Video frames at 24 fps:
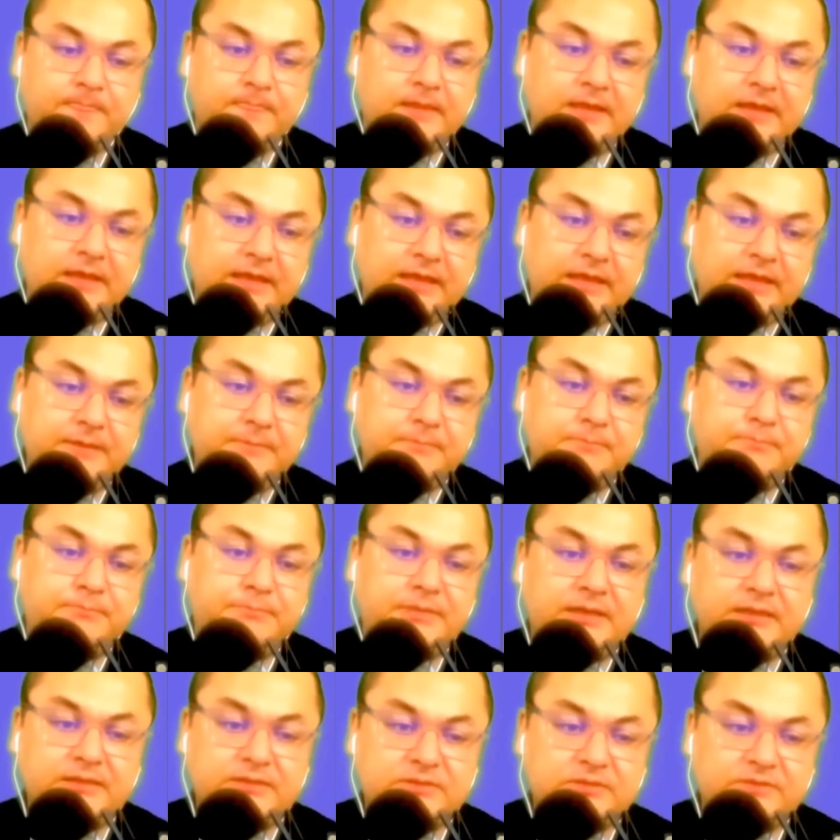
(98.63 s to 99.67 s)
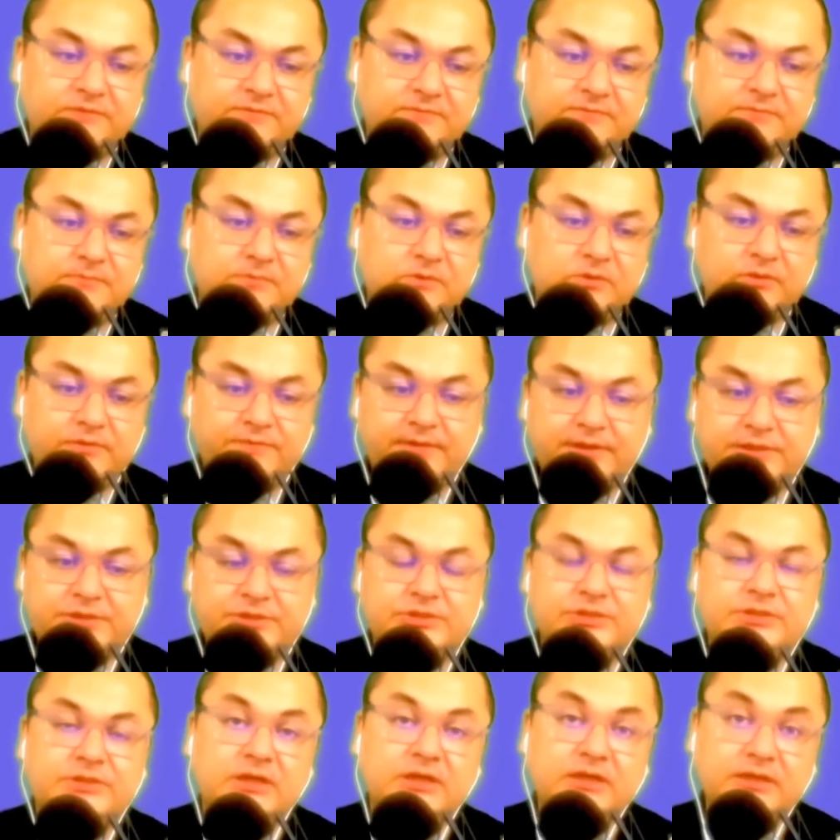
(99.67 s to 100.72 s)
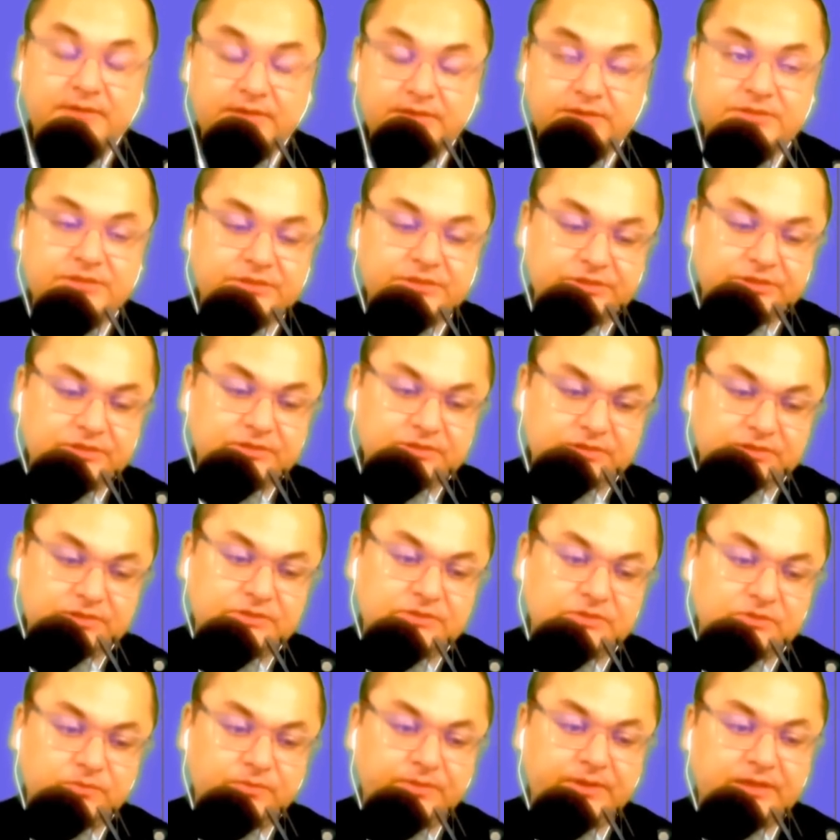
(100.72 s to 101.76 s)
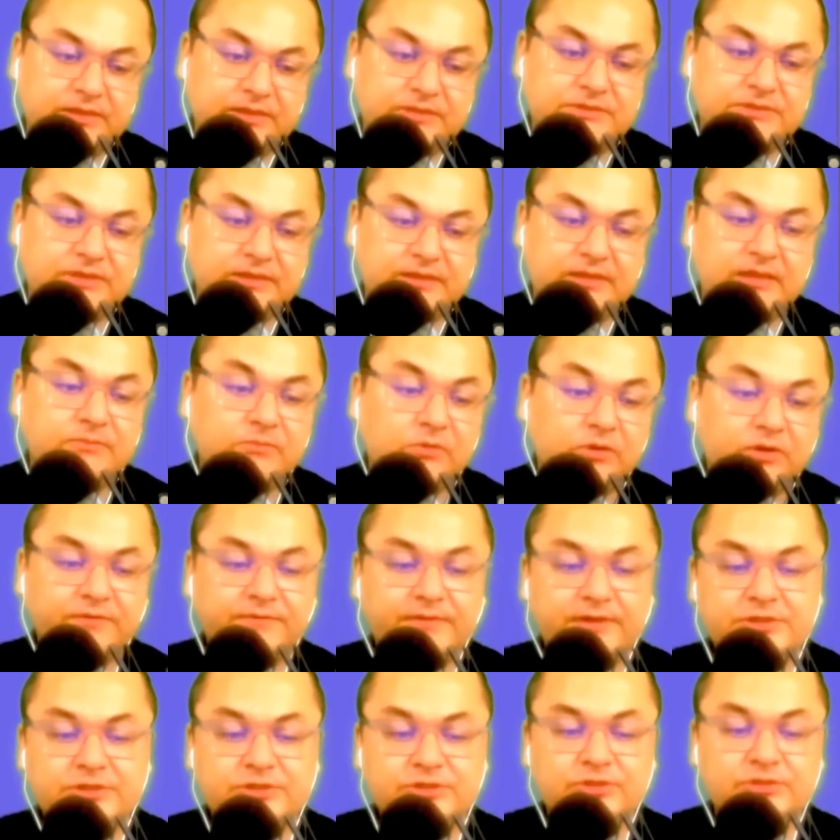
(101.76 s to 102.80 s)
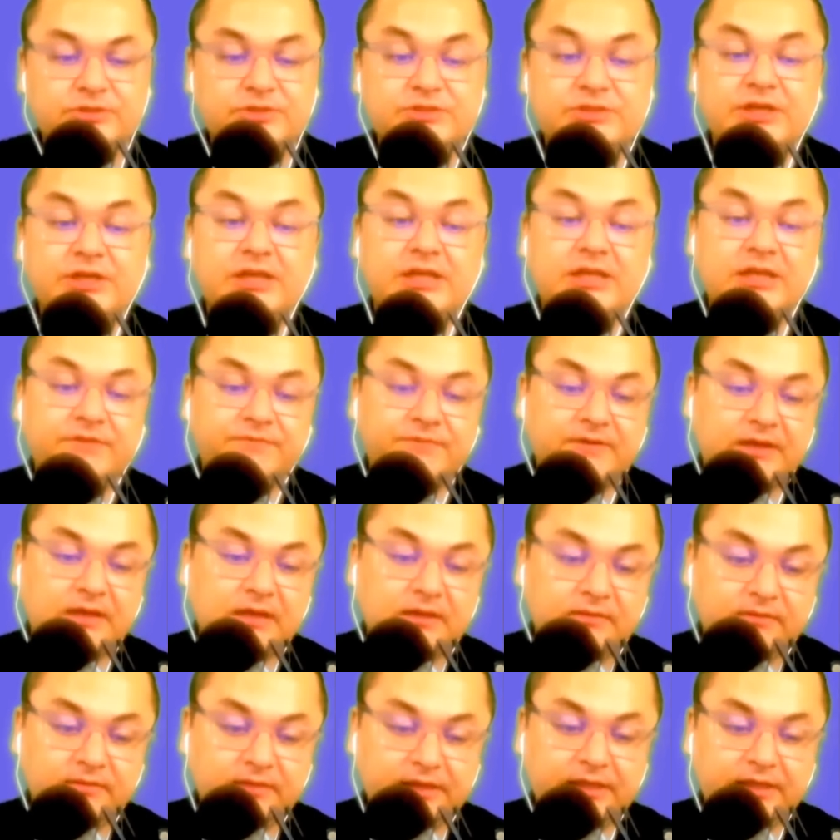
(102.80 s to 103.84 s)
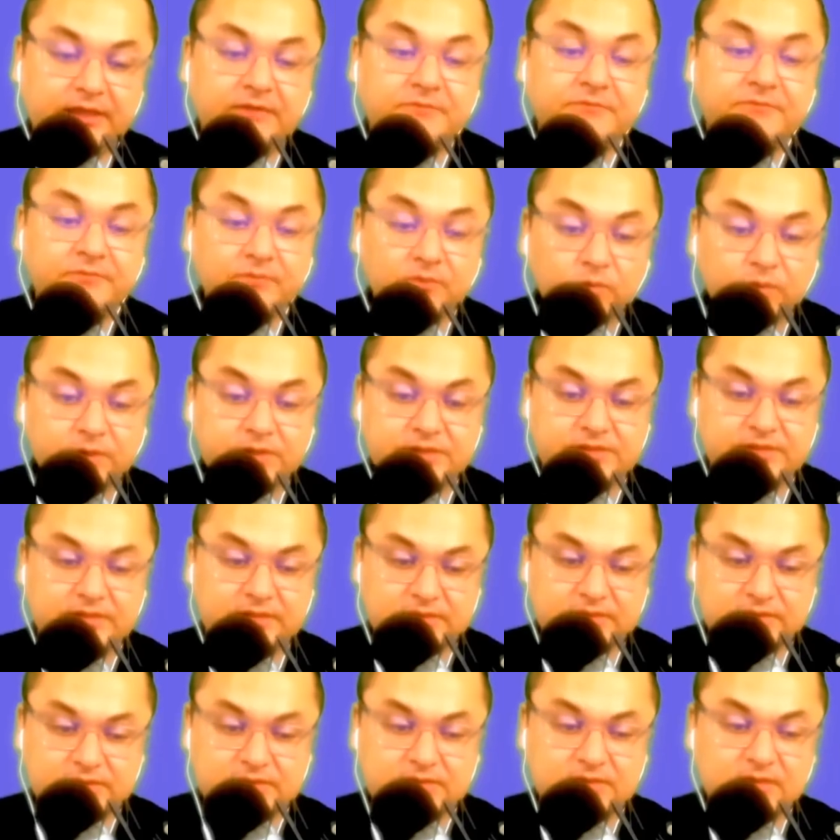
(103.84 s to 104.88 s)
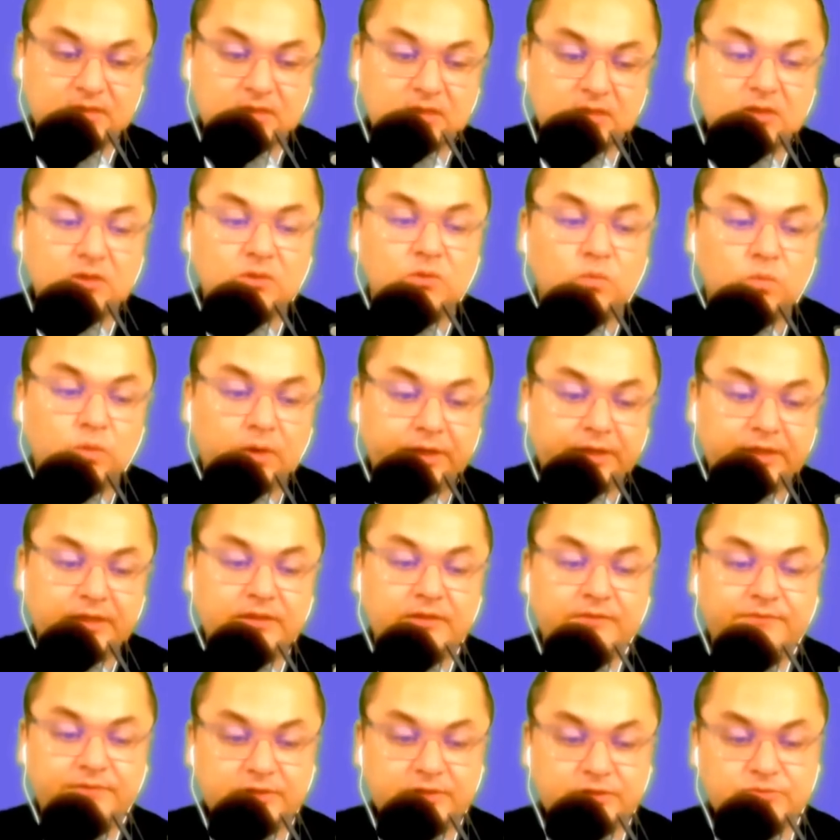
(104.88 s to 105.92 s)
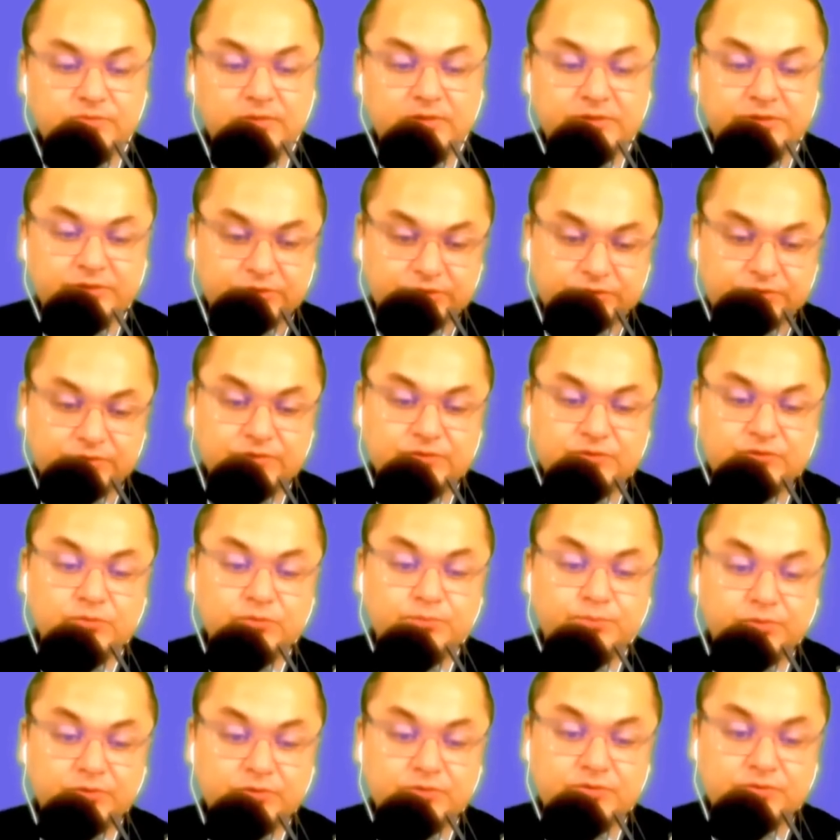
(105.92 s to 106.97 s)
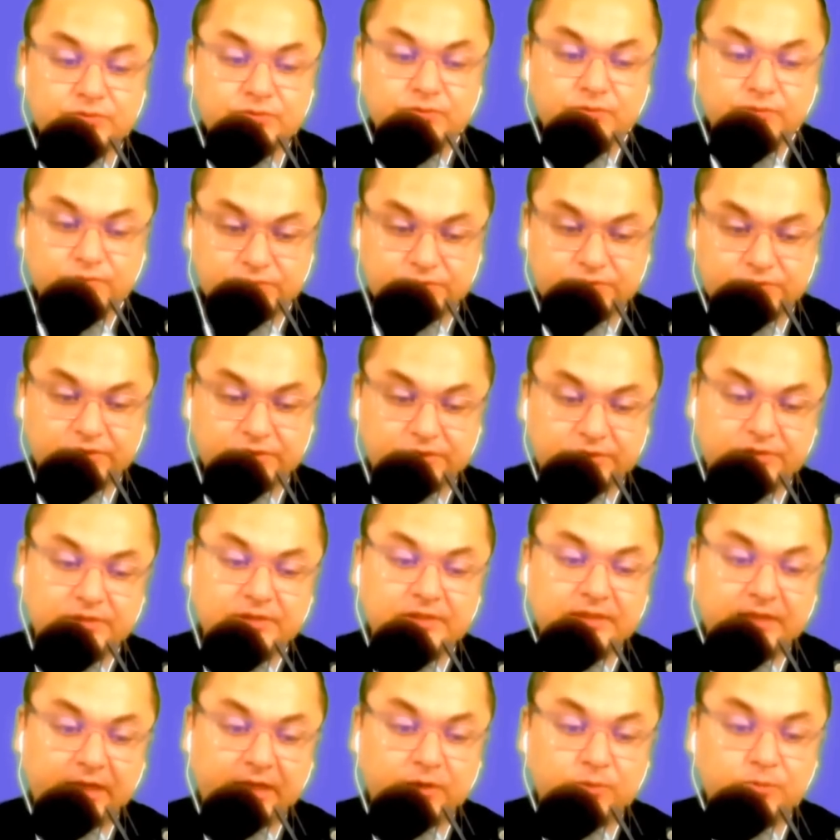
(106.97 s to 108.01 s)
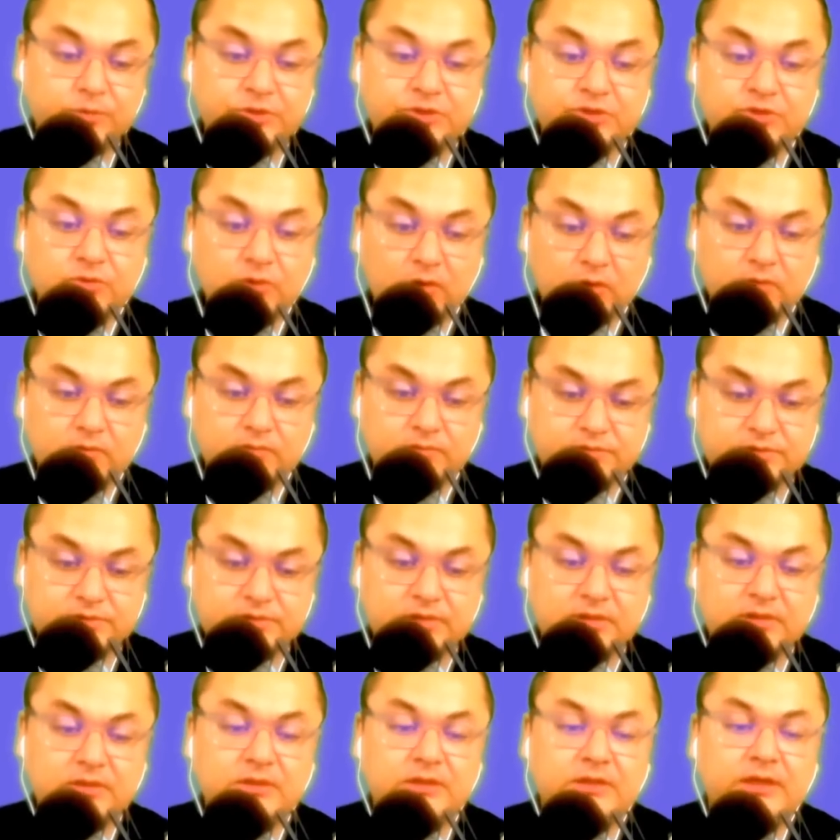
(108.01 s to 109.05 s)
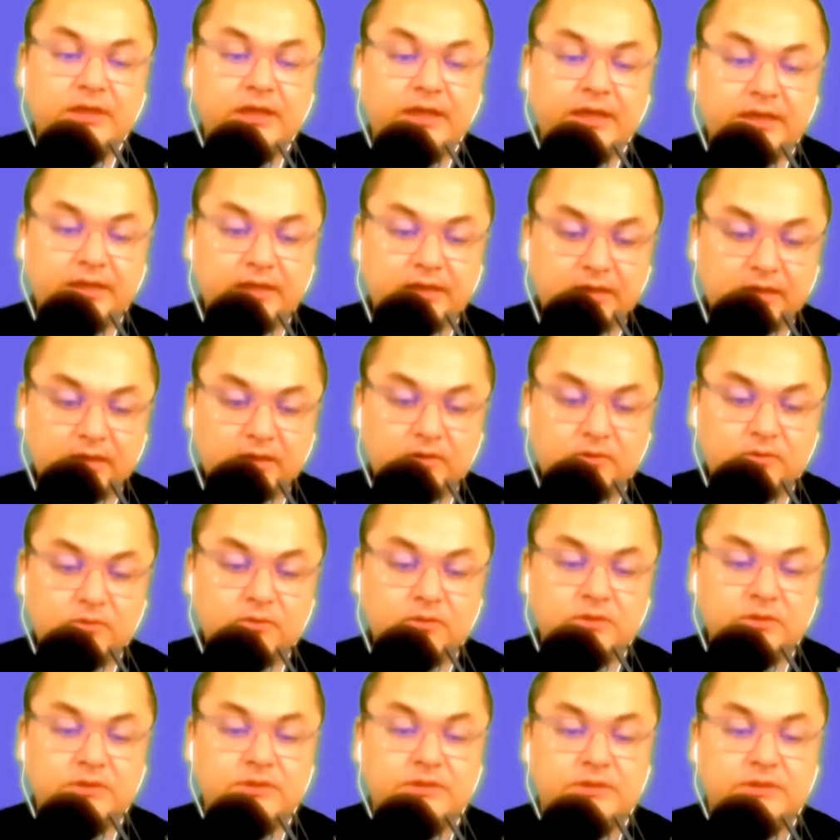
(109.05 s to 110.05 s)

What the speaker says: The impact of motivation and decisions. So we can say that motivation significantly influences why individuals choose to pursue certain language goals and how